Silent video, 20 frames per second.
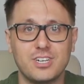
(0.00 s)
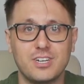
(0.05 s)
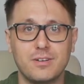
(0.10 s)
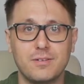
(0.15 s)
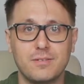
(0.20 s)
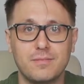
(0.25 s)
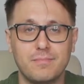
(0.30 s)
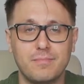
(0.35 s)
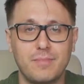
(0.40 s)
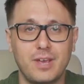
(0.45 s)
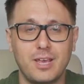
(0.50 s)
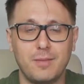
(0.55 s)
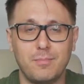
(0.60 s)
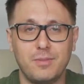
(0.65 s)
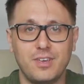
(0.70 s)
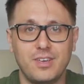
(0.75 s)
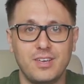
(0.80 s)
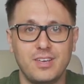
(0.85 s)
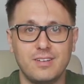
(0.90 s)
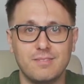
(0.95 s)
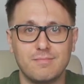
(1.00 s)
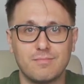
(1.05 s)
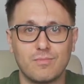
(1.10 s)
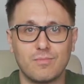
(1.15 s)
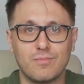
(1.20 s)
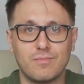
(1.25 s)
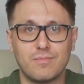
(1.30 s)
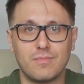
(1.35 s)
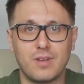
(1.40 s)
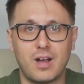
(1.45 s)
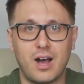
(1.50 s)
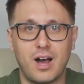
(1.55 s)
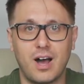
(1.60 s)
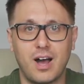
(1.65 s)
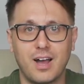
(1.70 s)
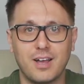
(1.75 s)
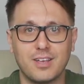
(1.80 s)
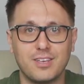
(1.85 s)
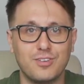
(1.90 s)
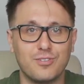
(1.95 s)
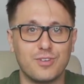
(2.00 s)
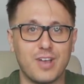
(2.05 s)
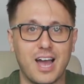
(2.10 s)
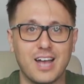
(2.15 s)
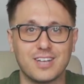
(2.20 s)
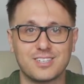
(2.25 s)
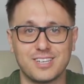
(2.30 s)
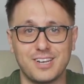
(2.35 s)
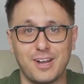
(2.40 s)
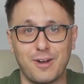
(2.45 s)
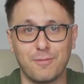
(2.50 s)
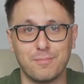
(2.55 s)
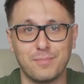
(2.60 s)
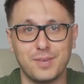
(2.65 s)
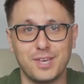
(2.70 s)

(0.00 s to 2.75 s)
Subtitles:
and maybe you guys can help